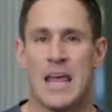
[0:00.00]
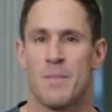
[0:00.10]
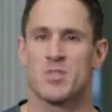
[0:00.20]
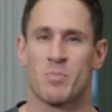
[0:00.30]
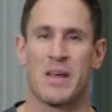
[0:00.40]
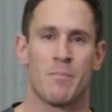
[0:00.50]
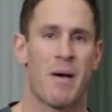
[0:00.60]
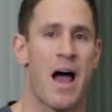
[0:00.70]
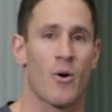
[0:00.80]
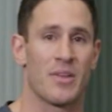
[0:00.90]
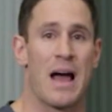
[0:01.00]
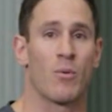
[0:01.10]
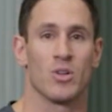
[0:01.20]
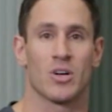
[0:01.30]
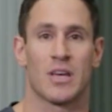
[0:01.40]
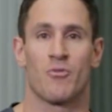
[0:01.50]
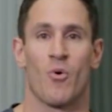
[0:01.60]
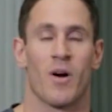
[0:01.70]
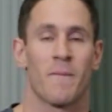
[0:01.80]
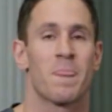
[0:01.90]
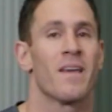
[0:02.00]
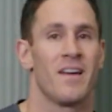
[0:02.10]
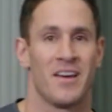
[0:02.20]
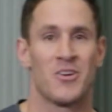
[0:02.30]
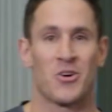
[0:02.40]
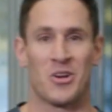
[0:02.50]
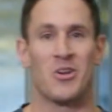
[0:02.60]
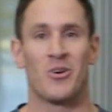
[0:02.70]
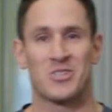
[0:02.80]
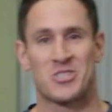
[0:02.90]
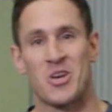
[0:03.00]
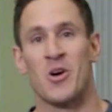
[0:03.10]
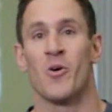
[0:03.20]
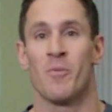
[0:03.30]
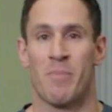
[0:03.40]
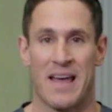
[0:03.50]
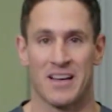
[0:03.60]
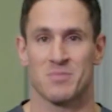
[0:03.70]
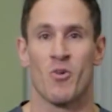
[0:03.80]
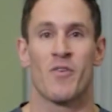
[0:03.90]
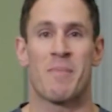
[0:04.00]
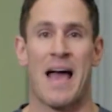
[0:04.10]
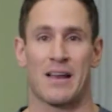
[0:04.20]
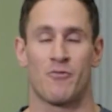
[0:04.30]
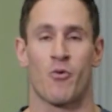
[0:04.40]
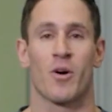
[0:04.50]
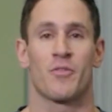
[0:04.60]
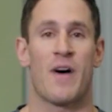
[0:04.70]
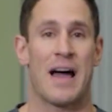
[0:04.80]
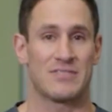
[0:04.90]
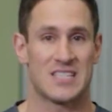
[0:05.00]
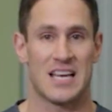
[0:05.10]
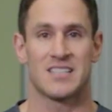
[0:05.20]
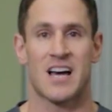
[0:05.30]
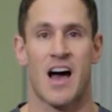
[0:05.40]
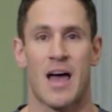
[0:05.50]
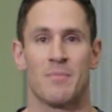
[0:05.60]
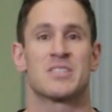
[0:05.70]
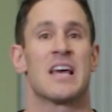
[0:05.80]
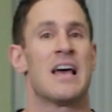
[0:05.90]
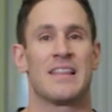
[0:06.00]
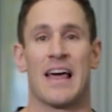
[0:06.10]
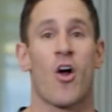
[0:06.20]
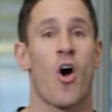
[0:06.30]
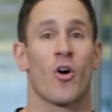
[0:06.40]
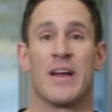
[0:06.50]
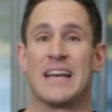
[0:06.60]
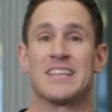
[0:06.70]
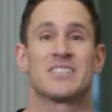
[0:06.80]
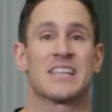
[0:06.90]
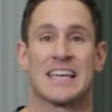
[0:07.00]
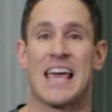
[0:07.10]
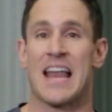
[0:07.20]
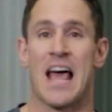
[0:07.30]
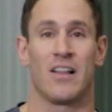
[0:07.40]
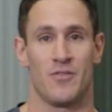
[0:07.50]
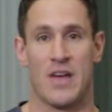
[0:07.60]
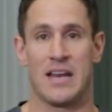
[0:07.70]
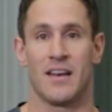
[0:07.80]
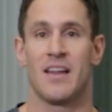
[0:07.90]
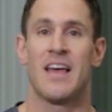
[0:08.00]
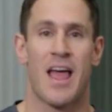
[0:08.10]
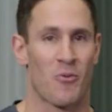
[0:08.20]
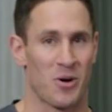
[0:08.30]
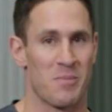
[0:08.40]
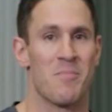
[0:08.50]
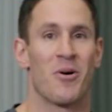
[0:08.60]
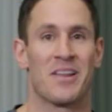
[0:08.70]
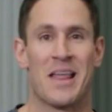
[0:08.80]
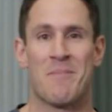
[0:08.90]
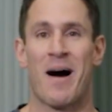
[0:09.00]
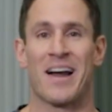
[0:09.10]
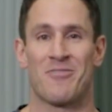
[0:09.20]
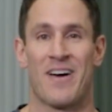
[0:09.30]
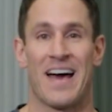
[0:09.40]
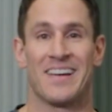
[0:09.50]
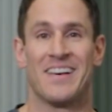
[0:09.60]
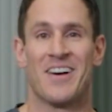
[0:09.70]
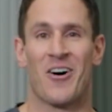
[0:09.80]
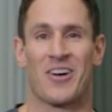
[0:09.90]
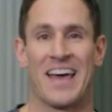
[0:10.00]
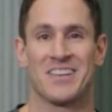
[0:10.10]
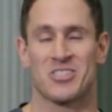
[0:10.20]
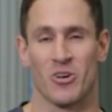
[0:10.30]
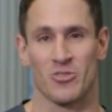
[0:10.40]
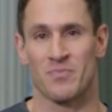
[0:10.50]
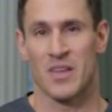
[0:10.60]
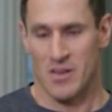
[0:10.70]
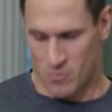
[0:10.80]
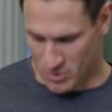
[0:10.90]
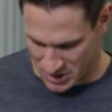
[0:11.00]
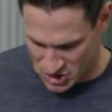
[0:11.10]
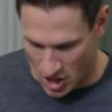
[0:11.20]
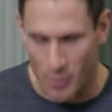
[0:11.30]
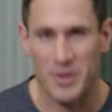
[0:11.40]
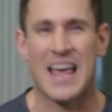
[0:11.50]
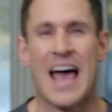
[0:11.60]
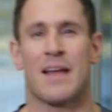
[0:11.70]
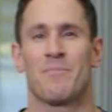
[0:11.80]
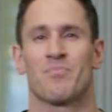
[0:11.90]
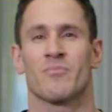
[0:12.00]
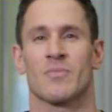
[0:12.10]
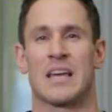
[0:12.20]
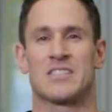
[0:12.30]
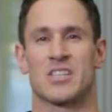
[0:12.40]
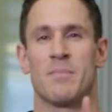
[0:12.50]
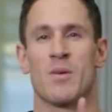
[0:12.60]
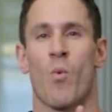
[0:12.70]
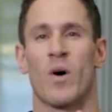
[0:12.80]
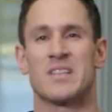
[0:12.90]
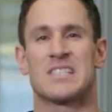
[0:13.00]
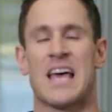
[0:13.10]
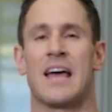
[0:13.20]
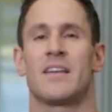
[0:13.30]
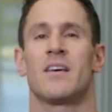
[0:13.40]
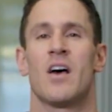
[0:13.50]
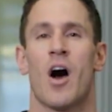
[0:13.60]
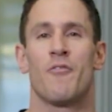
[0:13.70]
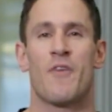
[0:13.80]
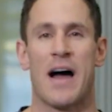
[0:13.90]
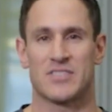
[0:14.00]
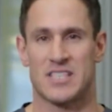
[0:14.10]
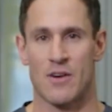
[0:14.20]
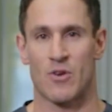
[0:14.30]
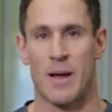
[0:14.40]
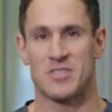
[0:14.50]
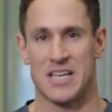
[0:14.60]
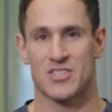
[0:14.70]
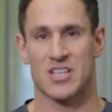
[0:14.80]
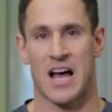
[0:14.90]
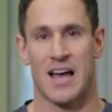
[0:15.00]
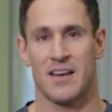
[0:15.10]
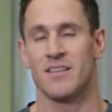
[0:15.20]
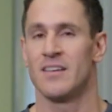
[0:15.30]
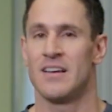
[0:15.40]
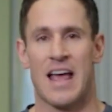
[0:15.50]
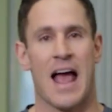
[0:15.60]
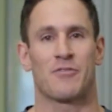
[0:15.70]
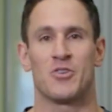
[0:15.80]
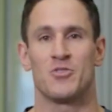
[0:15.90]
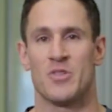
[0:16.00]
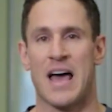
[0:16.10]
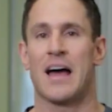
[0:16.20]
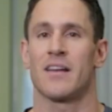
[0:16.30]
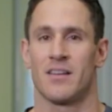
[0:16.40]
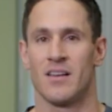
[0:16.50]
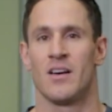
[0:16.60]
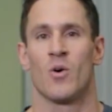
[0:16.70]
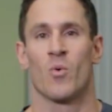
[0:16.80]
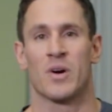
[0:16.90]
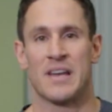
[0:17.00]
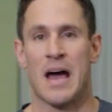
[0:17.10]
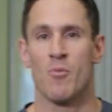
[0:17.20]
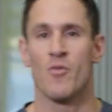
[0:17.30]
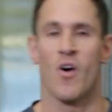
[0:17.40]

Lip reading: that hip speed and power that we're looking for. You're gonna notice too, by us moving back and forth 5 to 10 times, that heart rate is gonna get elevated and we're gonna be burning that body fat. Okay, so we're gonna start with that. It's gonna be 1 set, 5 to 10 reps each side. After you do that, we're gonna now